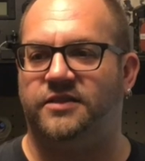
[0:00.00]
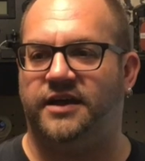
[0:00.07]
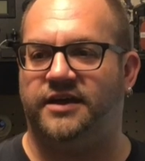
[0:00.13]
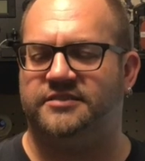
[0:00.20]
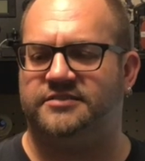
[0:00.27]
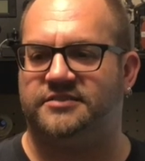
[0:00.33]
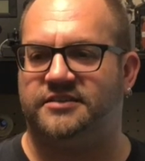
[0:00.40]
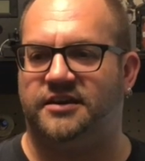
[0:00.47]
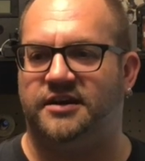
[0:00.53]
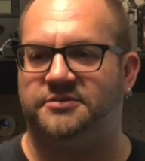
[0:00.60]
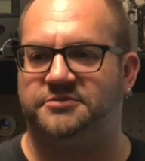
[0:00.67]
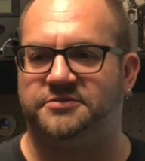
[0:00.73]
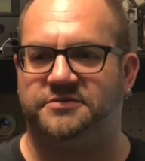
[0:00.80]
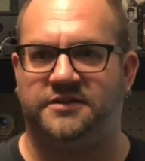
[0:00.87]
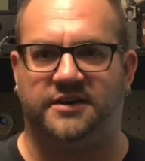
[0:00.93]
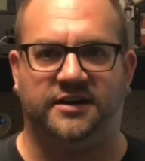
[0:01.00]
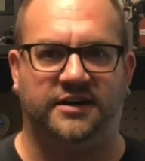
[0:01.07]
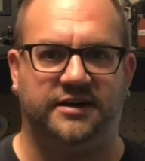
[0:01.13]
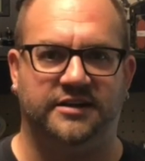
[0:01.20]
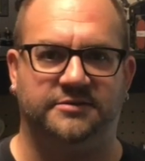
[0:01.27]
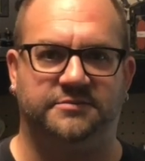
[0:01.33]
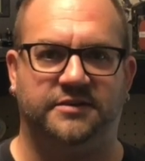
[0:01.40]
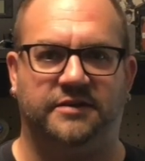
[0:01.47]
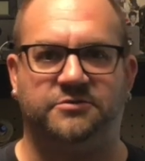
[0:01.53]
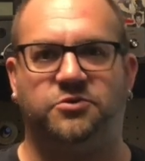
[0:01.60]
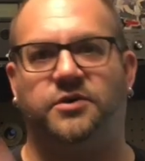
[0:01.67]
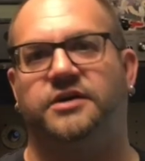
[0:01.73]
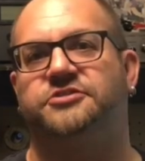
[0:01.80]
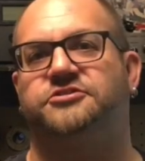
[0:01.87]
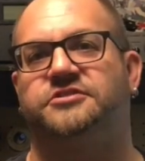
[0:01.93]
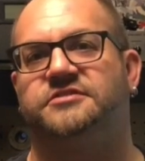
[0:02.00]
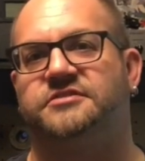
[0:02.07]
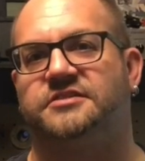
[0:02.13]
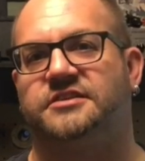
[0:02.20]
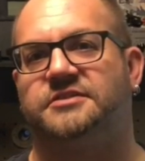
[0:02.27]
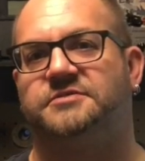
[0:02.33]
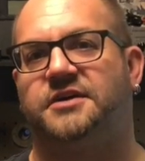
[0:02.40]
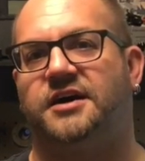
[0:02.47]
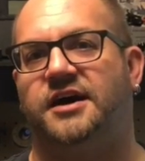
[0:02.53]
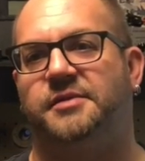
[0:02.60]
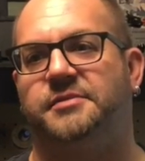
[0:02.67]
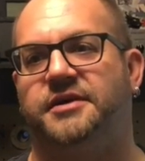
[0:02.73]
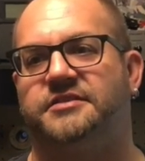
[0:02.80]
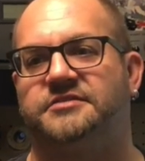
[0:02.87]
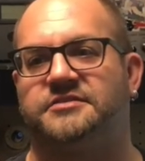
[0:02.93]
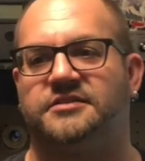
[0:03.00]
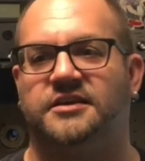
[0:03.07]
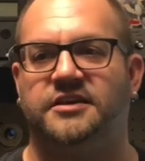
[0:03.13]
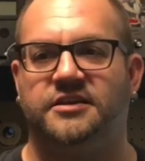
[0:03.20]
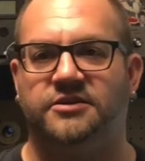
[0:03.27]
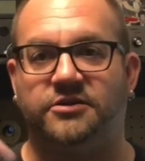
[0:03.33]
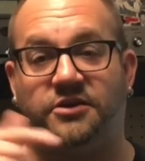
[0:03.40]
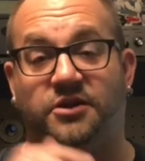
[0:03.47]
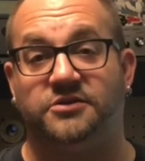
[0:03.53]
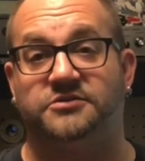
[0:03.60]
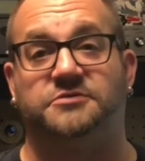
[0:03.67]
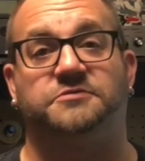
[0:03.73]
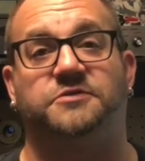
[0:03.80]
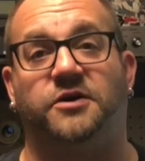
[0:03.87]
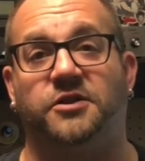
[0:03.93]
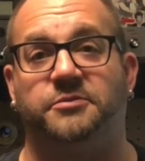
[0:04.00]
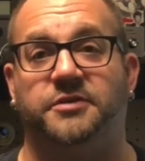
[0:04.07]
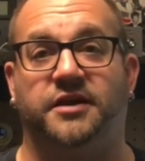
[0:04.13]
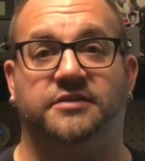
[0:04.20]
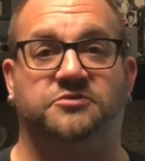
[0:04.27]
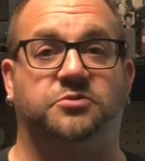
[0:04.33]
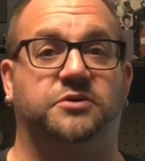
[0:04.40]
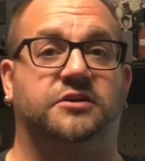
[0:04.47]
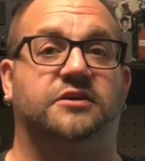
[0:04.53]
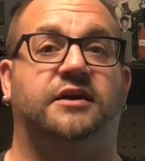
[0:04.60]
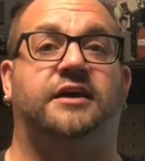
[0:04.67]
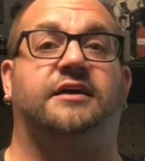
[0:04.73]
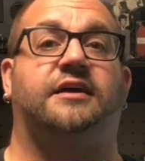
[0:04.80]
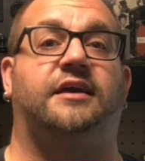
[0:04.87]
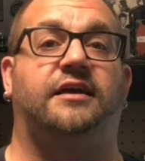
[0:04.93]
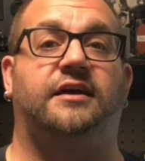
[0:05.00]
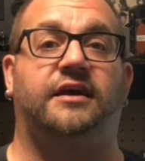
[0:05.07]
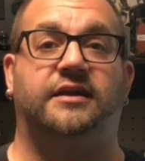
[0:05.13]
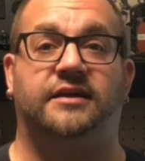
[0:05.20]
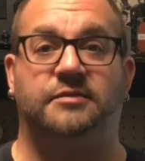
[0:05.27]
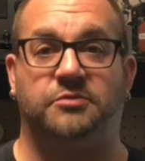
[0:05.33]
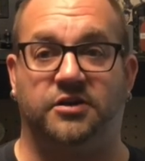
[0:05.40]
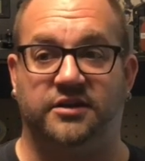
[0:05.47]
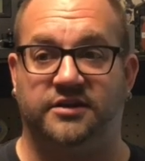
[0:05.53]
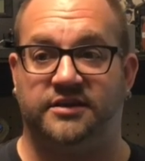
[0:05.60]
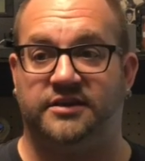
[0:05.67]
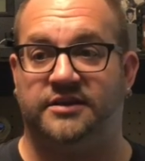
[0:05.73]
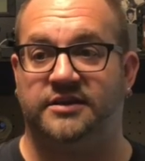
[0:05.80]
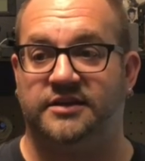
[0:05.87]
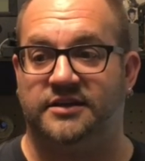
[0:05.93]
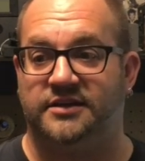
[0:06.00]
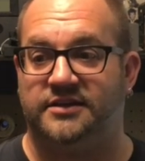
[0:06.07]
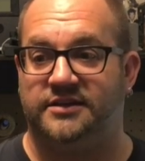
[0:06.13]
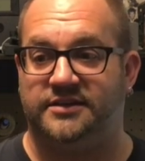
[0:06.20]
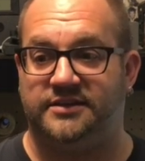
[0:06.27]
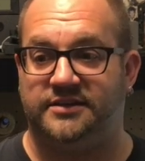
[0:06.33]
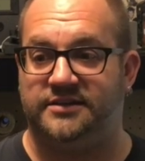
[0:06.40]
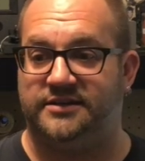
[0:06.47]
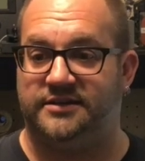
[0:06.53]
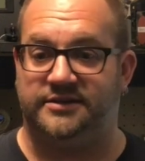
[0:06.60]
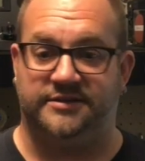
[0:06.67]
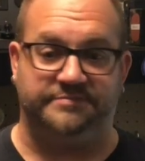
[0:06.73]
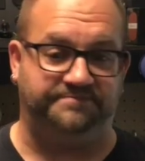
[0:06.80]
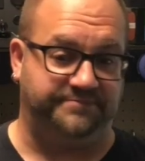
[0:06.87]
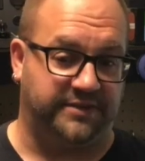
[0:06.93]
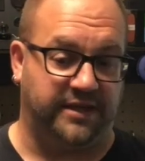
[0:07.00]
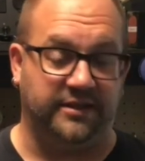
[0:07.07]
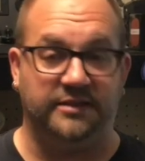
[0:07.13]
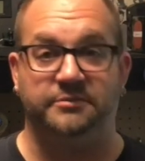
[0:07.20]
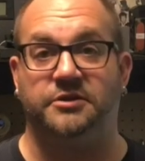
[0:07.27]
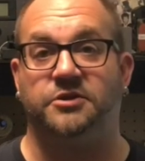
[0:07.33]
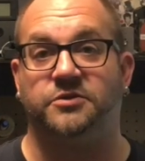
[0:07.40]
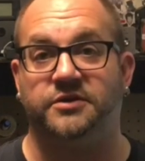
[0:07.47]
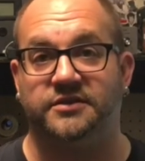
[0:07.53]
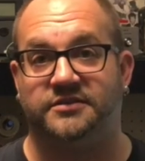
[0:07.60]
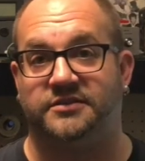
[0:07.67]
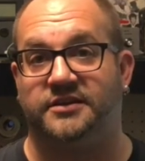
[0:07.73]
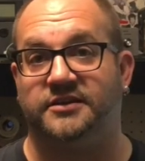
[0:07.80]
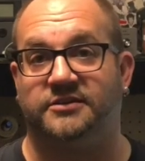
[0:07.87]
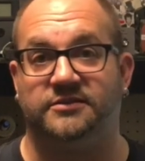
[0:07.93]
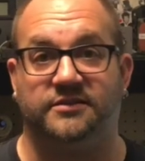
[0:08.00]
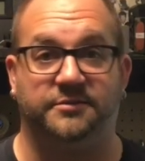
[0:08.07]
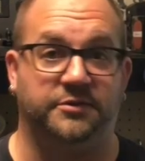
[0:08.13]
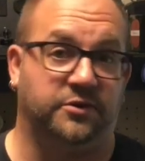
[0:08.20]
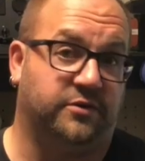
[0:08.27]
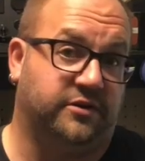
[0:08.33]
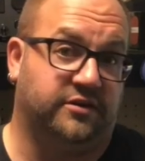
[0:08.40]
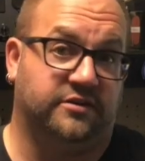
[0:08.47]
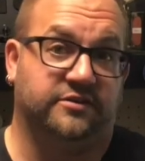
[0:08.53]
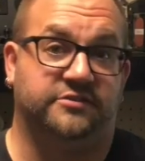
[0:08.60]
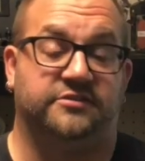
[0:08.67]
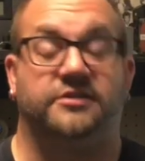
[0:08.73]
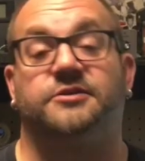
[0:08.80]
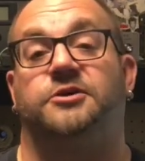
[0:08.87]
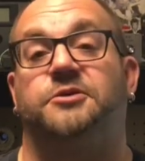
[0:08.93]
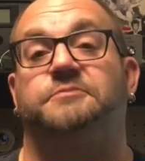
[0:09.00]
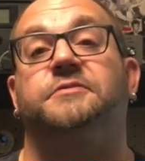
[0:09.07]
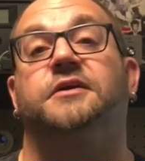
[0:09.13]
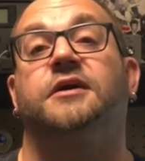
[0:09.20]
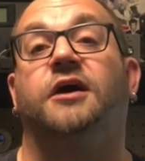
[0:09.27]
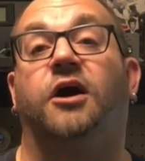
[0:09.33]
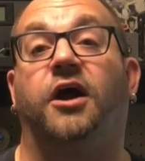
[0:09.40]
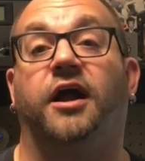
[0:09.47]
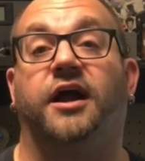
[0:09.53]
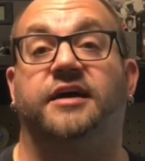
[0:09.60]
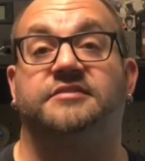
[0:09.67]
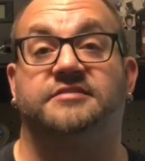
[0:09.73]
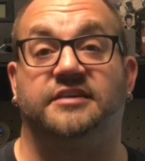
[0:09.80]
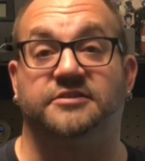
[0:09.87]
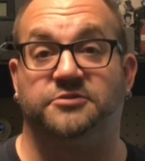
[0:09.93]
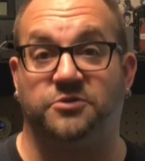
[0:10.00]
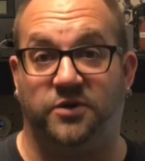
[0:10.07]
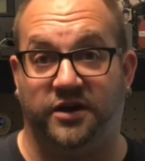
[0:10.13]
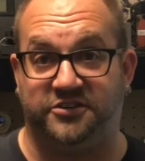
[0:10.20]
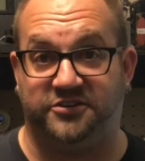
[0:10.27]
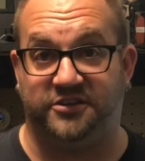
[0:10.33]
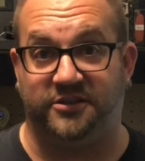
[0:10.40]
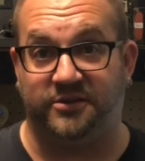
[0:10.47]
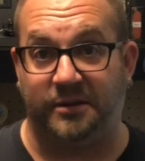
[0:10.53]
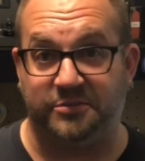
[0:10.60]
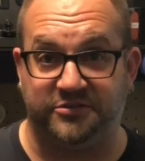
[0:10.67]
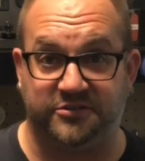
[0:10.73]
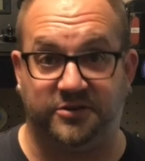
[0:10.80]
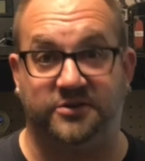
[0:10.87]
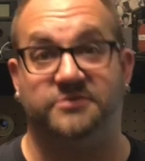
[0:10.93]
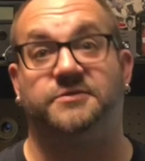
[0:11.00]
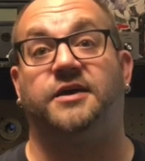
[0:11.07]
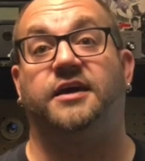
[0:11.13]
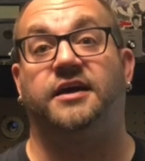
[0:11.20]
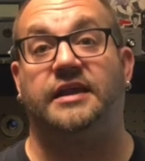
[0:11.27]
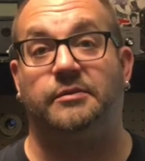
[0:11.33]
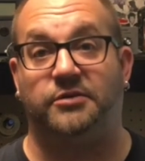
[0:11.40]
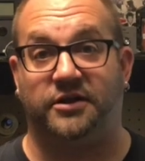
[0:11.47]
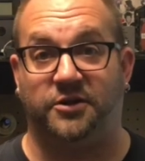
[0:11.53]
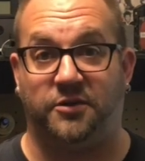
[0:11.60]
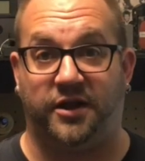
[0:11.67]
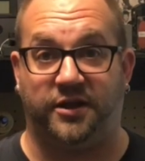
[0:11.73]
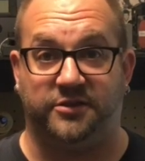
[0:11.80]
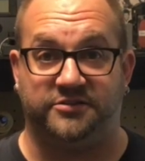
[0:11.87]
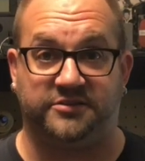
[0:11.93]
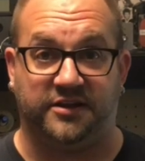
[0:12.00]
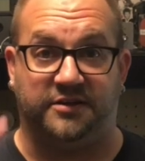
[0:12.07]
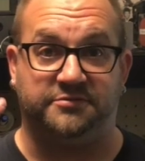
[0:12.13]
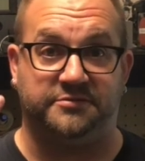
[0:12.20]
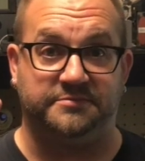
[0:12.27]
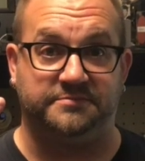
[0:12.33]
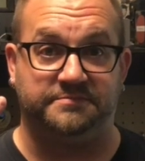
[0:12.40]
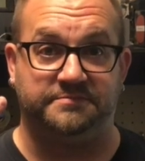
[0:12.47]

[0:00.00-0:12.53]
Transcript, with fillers: that stuff. Uh, if you have questions, leave comments. You can also follow me on Twitter at K8MRD. And uh, yeah, let me know what you think or let me know what you're using at home. All right, guys, thanks for watching another episode of K8MRD Radio Stuff.